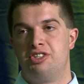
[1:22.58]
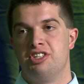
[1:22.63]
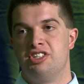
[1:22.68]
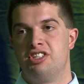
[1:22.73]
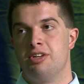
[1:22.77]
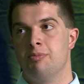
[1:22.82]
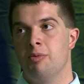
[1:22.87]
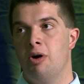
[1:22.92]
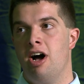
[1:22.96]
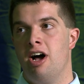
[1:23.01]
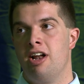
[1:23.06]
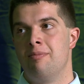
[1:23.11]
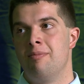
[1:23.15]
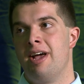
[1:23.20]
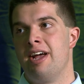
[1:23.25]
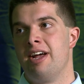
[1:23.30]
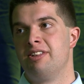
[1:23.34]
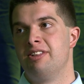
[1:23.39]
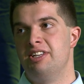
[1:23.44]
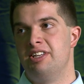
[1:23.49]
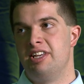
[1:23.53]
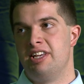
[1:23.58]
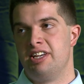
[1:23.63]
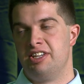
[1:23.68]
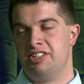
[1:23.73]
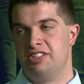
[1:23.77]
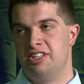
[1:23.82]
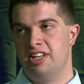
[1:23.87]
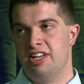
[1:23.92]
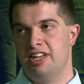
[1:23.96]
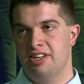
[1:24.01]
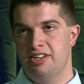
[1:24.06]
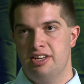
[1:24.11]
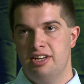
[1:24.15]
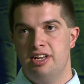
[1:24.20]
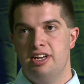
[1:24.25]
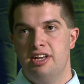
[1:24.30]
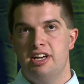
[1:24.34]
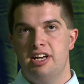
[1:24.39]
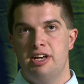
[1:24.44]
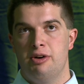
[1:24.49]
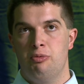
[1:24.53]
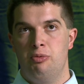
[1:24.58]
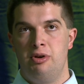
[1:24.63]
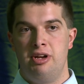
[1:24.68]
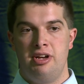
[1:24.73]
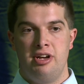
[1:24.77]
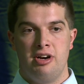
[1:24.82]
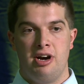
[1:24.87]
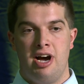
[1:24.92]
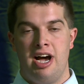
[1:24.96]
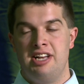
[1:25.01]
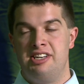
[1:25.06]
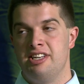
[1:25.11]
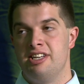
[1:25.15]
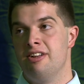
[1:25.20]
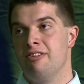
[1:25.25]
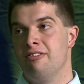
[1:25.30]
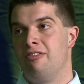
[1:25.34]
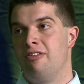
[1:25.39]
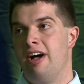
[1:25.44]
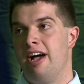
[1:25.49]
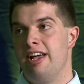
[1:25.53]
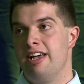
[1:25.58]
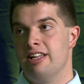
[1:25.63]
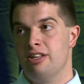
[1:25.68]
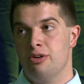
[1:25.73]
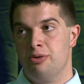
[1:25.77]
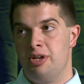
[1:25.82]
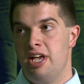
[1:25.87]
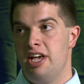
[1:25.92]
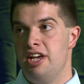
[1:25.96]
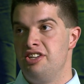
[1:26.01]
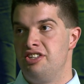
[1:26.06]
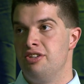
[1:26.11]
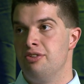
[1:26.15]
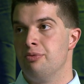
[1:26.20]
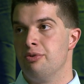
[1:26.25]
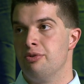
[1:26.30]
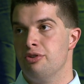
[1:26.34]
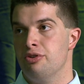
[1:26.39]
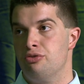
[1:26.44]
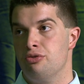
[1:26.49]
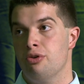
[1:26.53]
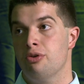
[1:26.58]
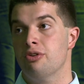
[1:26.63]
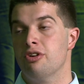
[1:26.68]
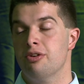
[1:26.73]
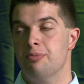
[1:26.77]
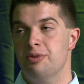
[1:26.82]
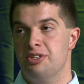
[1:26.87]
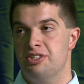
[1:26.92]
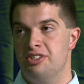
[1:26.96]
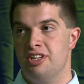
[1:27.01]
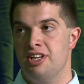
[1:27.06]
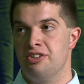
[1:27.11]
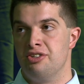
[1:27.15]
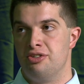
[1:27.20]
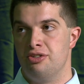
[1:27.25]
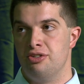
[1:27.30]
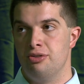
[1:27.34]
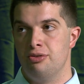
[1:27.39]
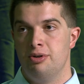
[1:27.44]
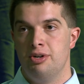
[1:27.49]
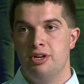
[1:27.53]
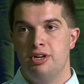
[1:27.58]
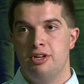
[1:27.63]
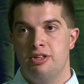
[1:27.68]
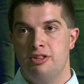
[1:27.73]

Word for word: system automatically kicks in we identify a location where the drone could be sent to.